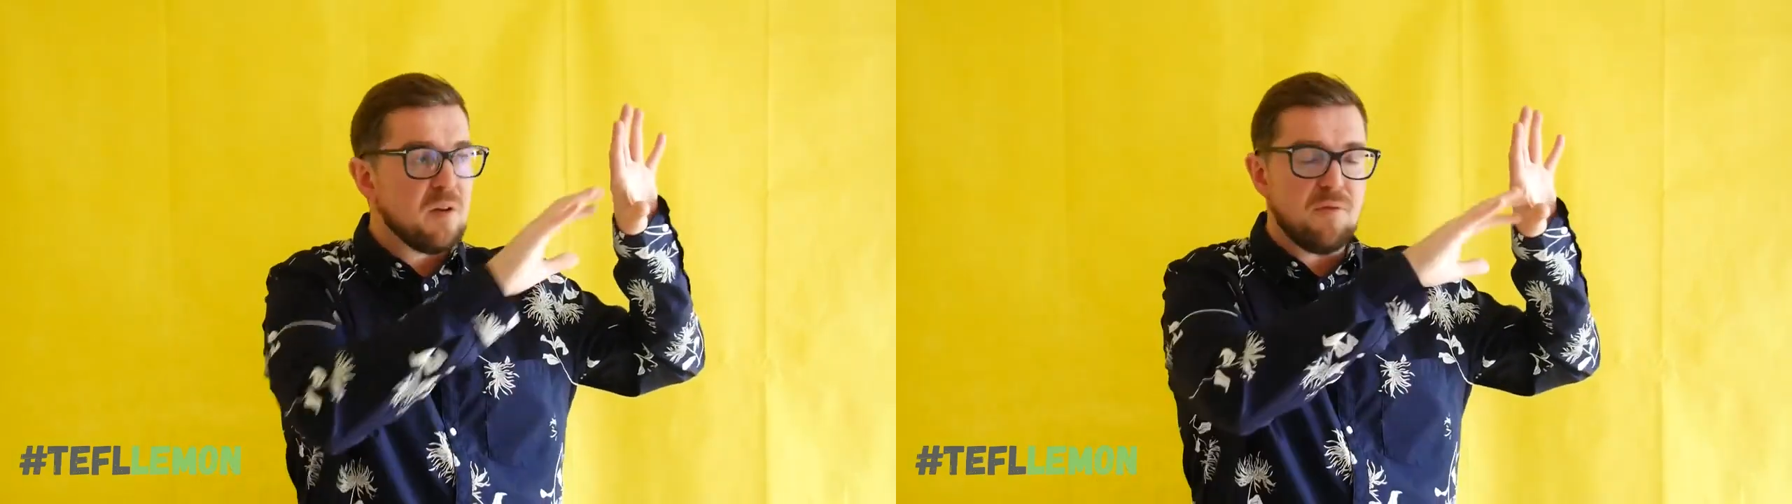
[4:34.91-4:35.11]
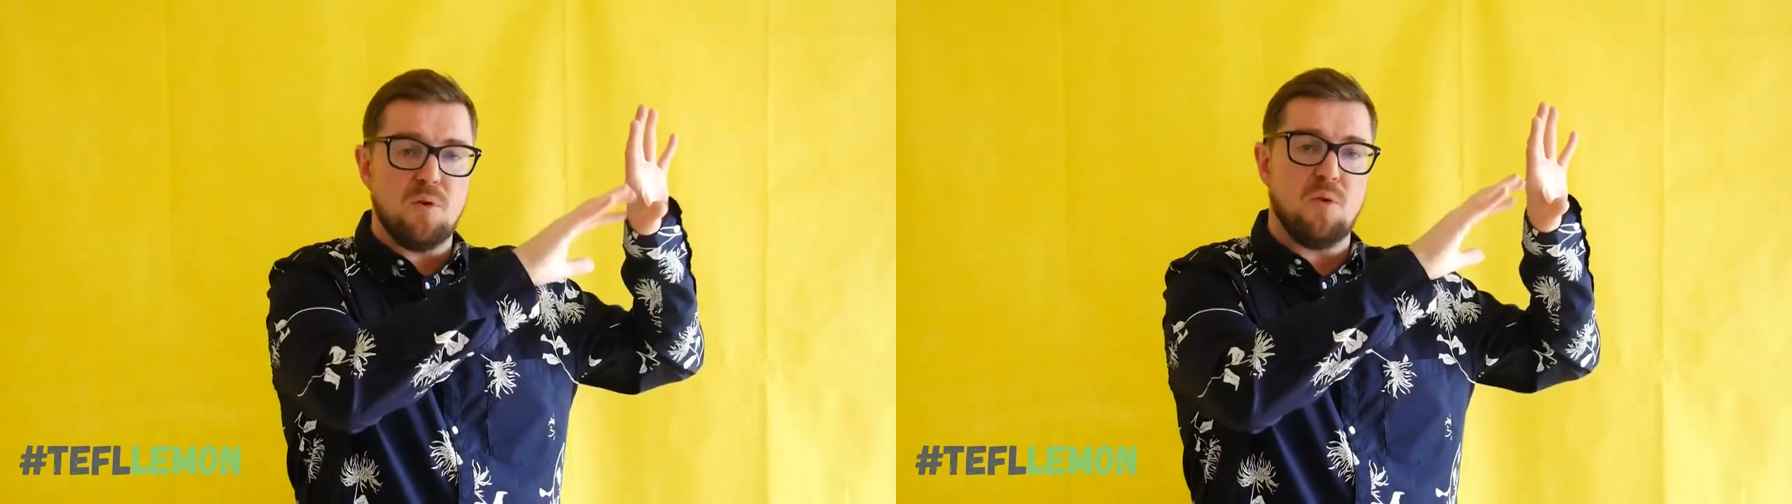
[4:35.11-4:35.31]

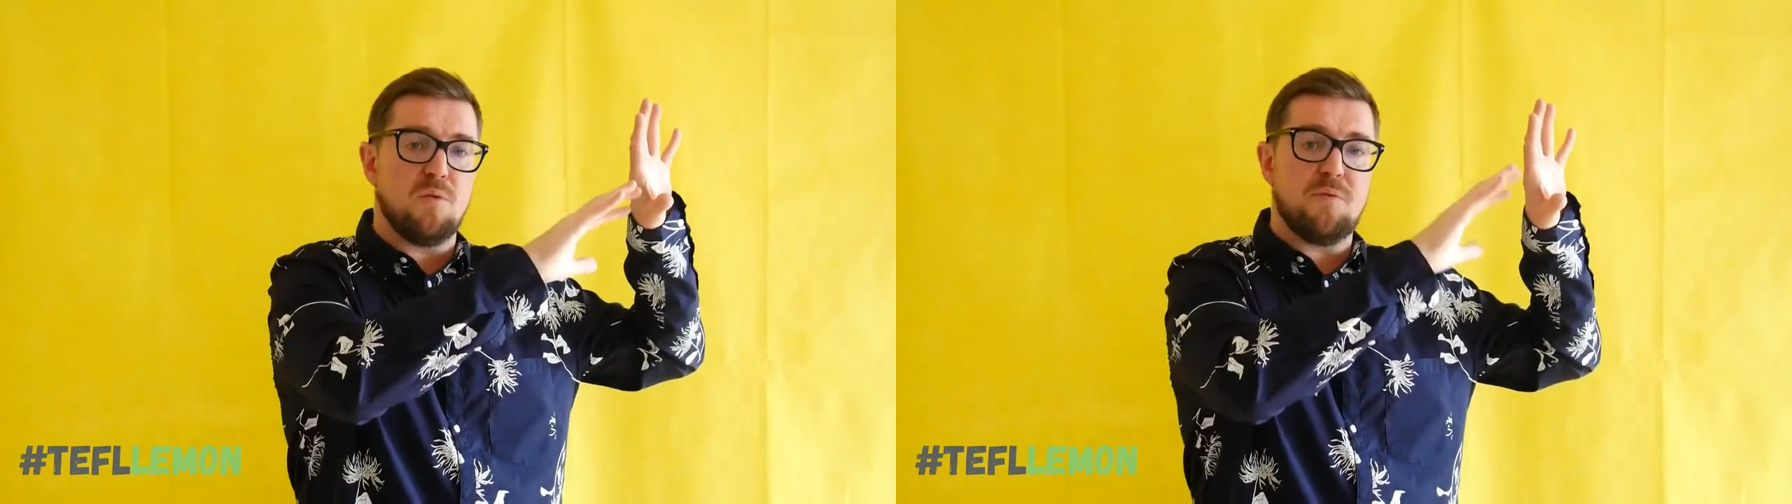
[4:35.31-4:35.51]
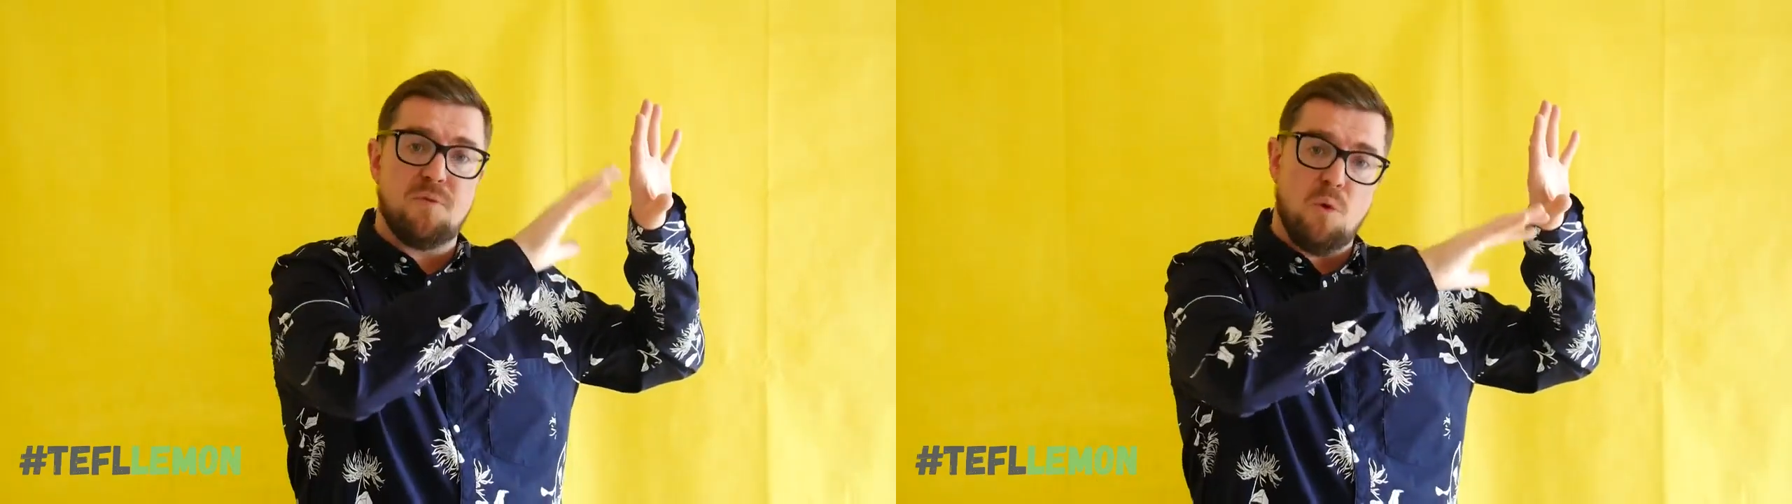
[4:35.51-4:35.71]

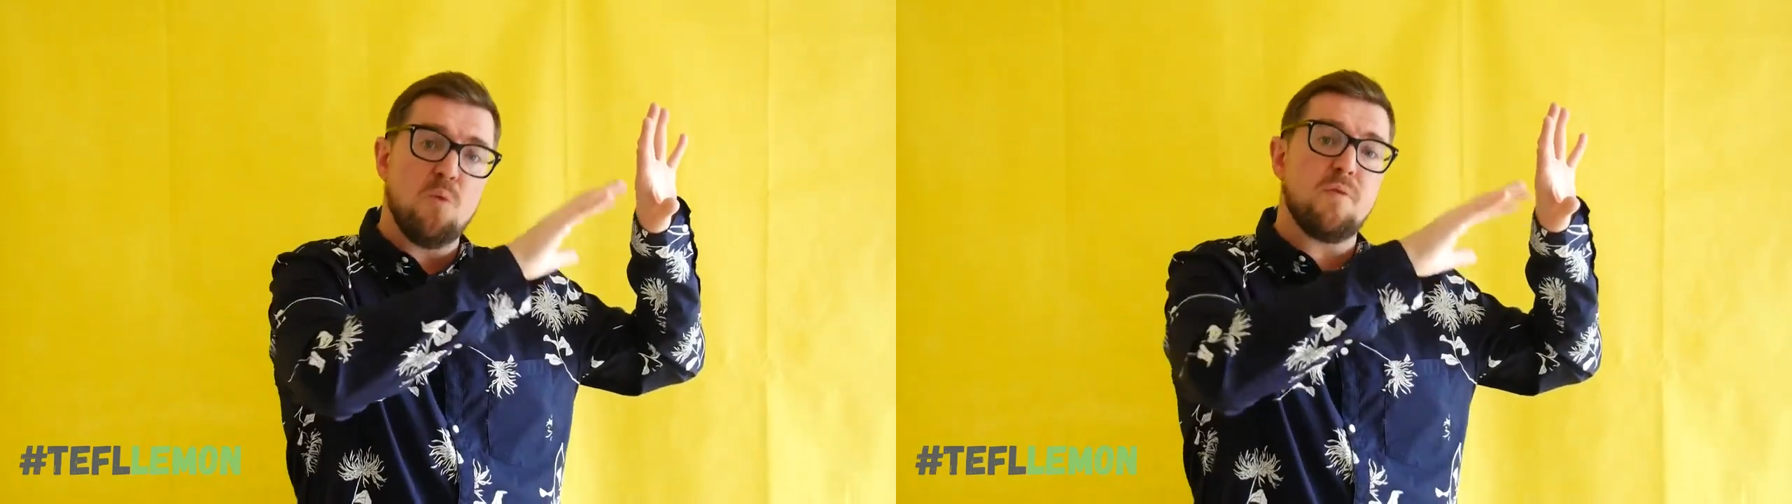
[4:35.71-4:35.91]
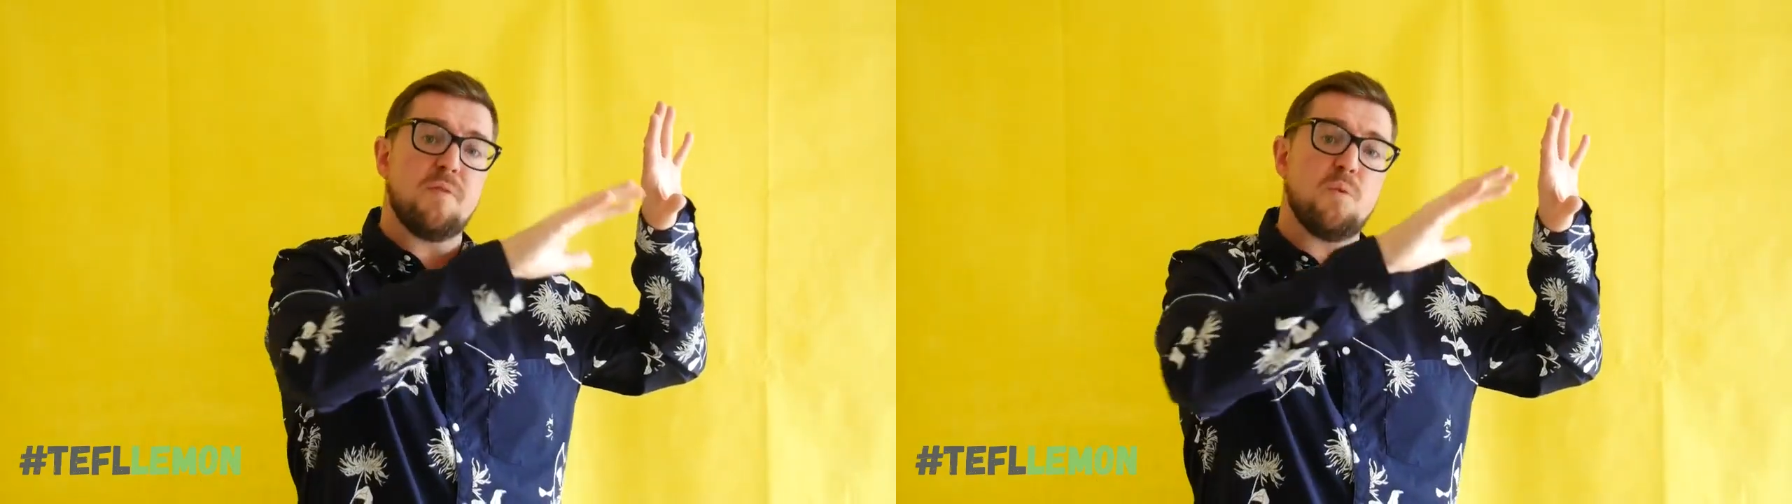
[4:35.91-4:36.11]
for
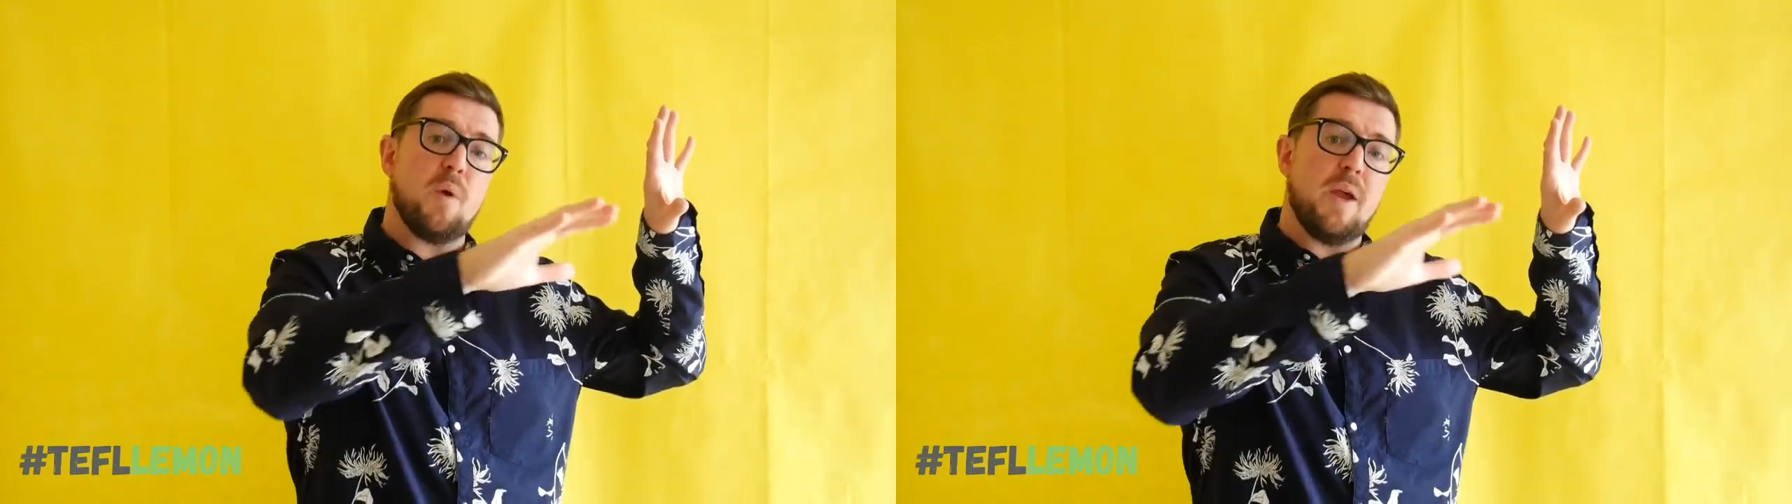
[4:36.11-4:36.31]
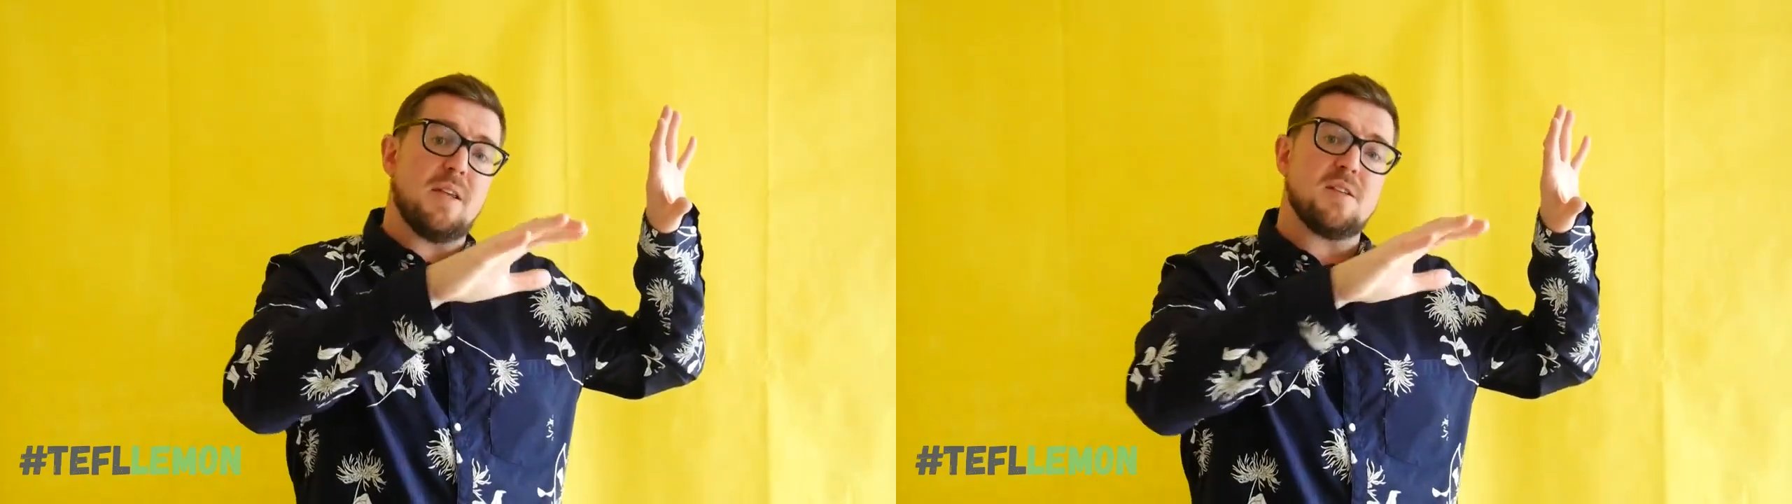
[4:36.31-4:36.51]
all of the
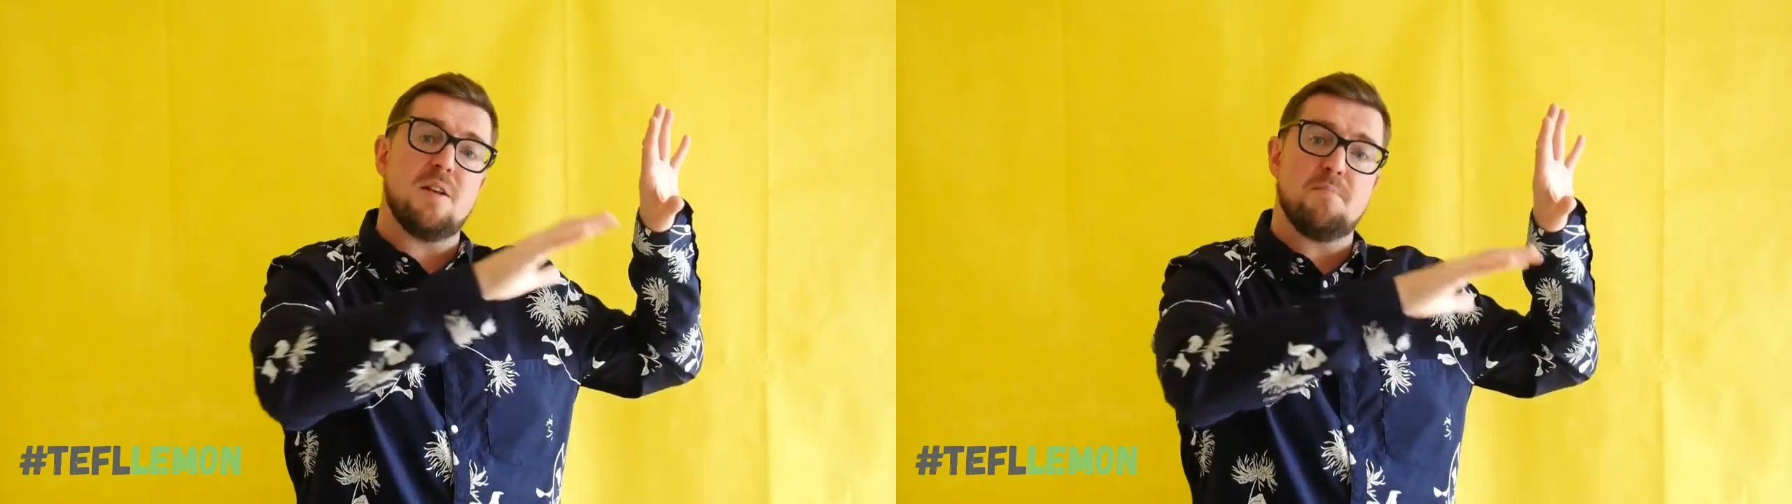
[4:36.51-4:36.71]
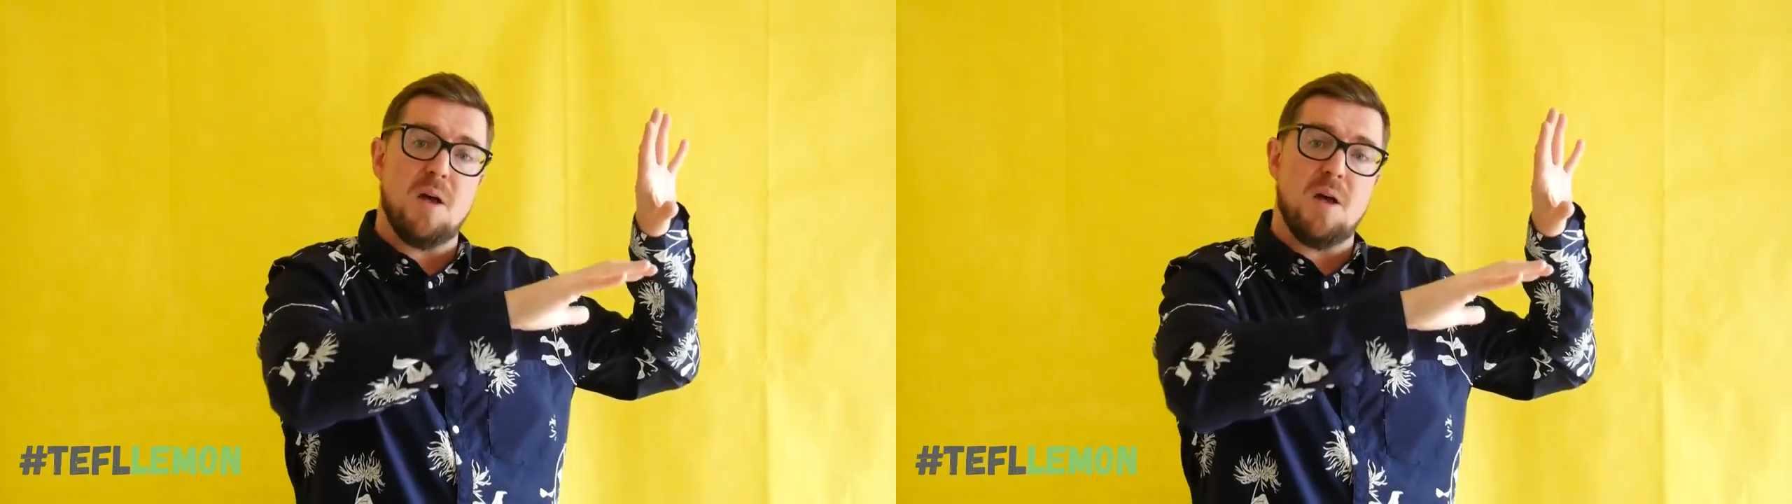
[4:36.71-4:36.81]
weeks and the